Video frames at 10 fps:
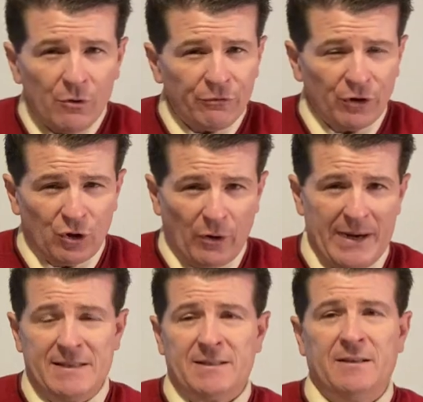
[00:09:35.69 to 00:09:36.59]
for
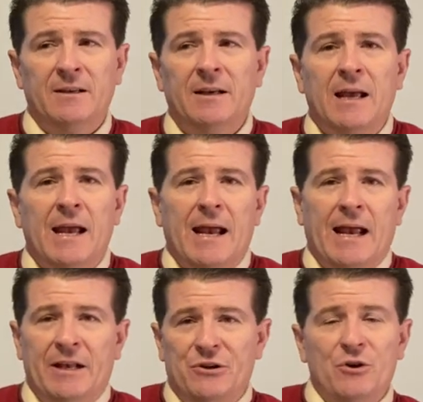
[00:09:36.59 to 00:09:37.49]
grace
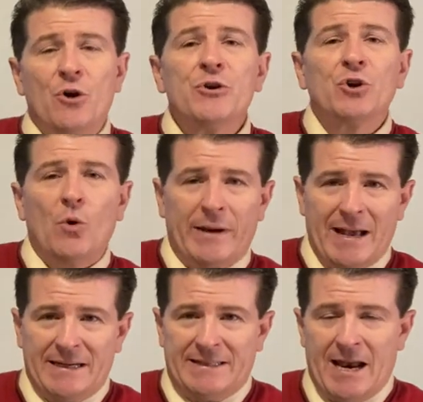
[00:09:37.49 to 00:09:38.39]
and you know you're going
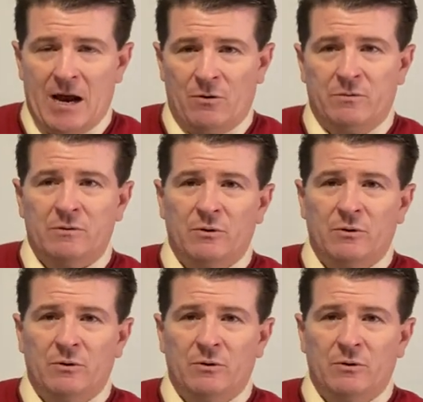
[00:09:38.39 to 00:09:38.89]
out of town.